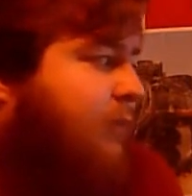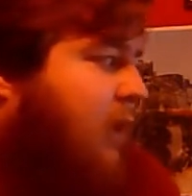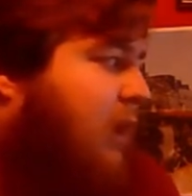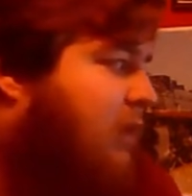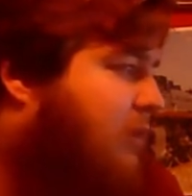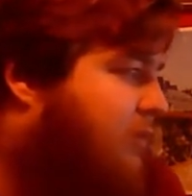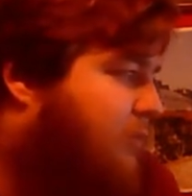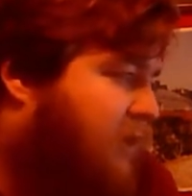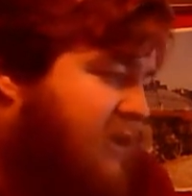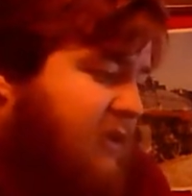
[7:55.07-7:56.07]
and
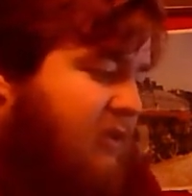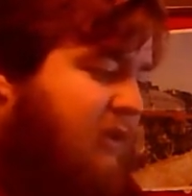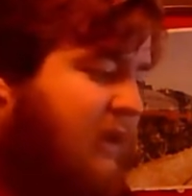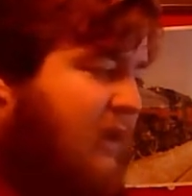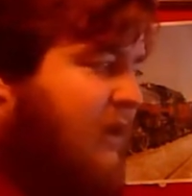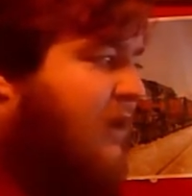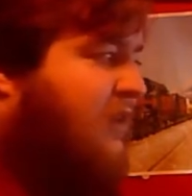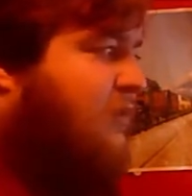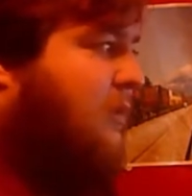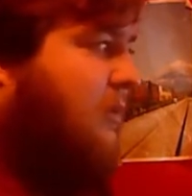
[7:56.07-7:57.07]
with this lockdown I can't
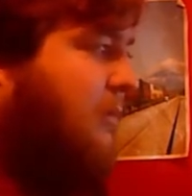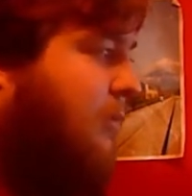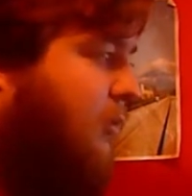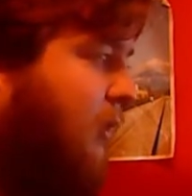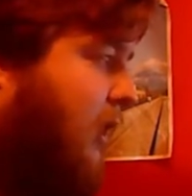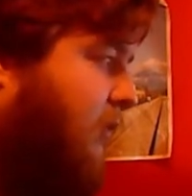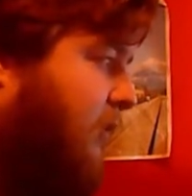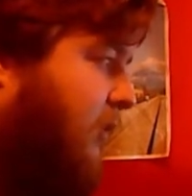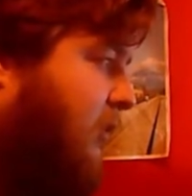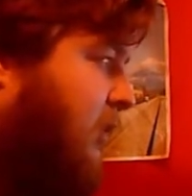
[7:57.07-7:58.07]
swim in the pool either.